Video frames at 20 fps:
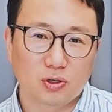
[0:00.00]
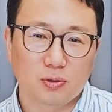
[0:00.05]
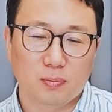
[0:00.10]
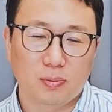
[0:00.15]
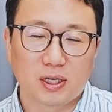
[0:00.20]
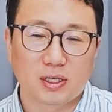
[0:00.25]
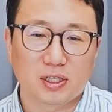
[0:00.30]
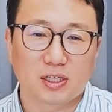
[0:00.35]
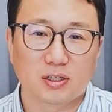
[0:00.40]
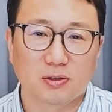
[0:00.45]

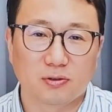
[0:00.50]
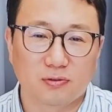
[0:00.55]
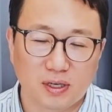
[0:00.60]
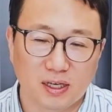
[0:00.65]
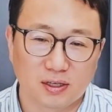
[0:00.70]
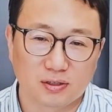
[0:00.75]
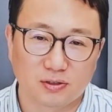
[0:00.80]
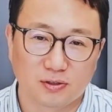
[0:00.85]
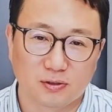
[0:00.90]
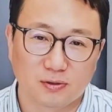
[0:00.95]
immediate
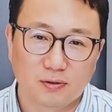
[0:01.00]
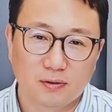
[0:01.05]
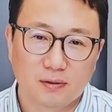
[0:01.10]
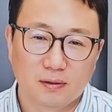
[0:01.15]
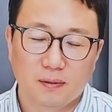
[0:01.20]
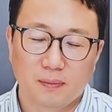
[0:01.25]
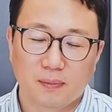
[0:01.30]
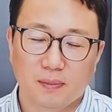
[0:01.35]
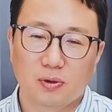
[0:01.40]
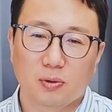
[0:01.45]
effects.
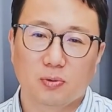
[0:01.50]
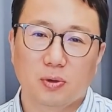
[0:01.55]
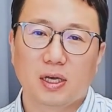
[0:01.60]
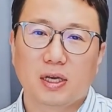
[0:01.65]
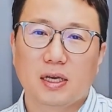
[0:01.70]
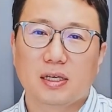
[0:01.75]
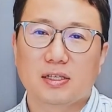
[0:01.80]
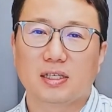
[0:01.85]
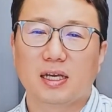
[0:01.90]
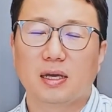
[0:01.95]
The real
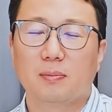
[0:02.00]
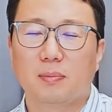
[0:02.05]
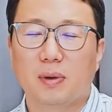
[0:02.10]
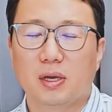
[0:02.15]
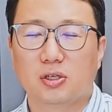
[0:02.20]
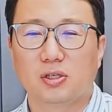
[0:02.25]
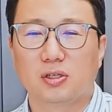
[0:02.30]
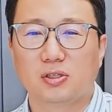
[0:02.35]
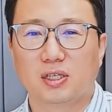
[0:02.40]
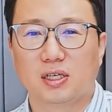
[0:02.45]
estate
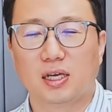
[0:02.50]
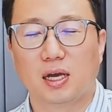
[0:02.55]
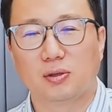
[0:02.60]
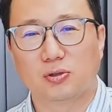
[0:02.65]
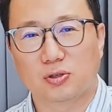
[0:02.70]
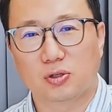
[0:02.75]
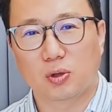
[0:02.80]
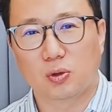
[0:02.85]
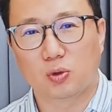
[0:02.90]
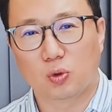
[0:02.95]
measures
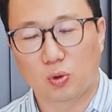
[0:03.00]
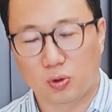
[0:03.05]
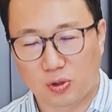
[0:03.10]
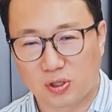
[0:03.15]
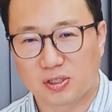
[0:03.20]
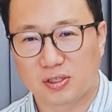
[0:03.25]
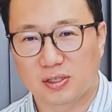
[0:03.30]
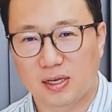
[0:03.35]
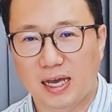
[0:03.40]
announced on August